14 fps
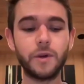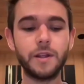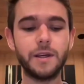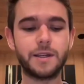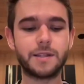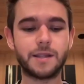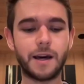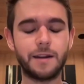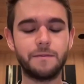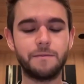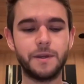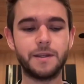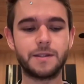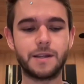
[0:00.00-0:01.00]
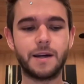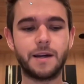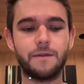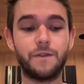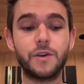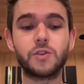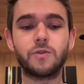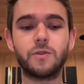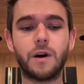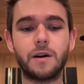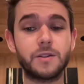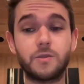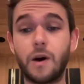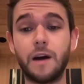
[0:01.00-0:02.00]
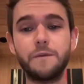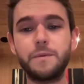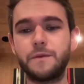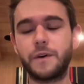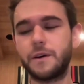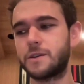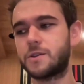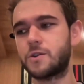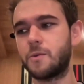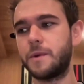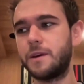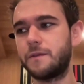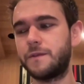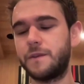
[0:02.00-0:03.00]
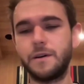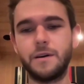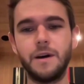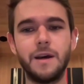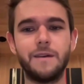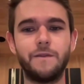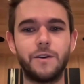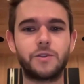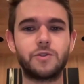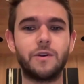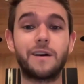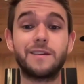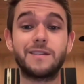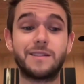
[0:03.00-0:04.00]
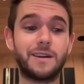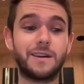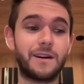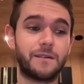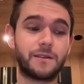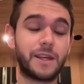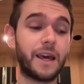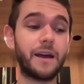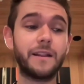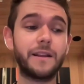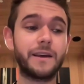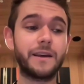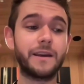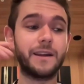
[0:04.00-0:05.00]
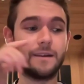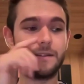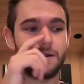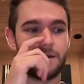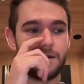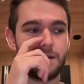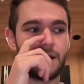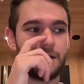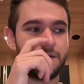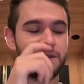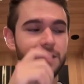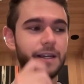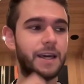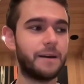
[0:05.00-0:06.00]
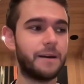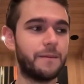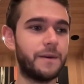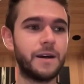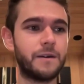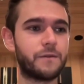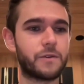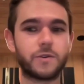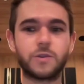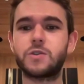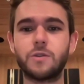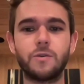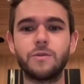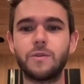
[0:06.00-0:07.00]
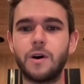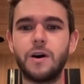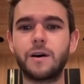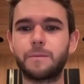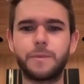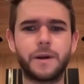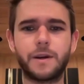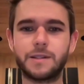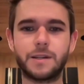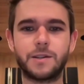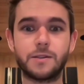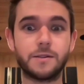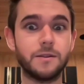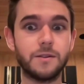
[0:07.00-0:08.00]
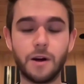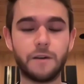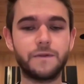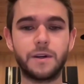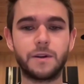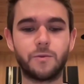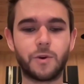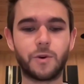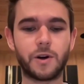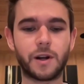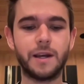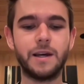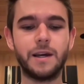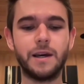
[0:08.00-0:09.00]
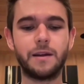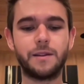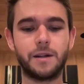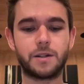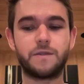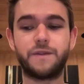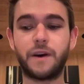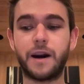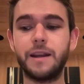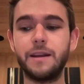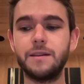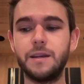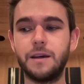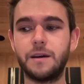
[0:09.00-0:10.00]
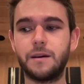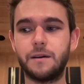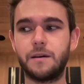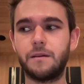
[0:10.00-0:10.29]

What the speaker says: really excited me is that visual artists, so I've been following so many of the visual artists that are killing it in the NFT game for so long, because I just love their work. There's finally